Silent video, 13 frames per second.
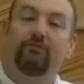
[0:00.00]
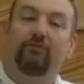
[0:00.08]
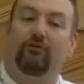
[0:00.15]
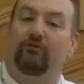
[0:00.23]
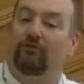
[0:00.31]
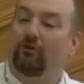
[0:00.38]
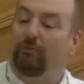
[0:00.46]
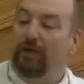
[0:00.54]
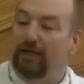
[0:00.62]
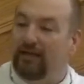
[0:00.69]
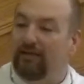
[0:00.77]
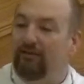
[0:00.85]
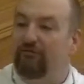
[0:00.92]
For so
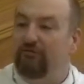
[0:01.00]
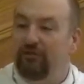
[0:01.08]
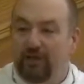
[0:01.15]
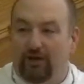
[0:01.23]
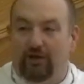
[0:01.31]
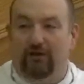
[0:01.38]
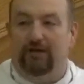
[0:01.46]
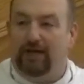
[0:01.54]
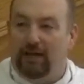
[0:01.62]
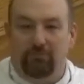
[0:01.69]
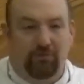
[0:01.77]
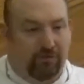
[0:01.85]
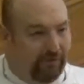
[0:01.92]
many, fear
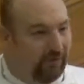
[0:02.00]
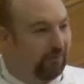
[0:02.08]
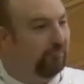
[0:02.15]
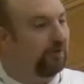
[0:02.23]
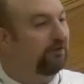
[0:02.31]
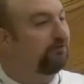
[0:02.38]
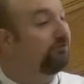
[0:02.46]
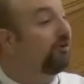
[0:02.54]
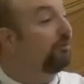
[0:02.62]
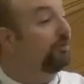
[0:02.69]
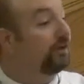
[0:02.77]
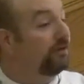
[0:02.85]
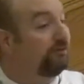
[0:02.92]
kept them
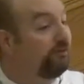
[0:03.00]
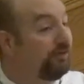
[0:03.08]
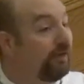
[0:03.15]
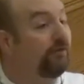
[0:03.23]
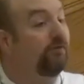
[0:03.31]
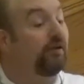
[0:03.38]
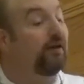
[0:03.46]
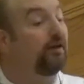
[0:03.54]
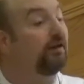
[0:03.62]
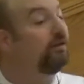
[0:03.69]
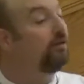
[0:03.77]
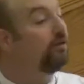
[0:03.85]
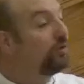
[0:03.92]
from confessing
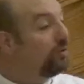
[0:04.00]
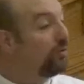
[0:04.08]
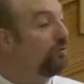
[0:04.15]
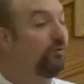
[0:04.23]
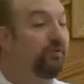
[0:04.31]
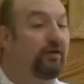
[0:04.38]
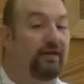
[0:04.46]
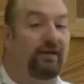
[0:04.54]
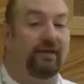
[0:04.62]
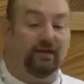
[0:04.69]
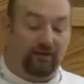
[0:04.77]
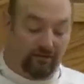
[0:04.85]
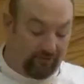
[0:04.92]
who
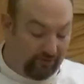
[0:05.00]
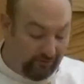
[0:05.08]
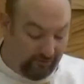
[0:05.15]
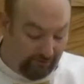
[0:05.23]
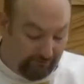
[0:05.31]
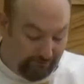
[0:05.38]
he is.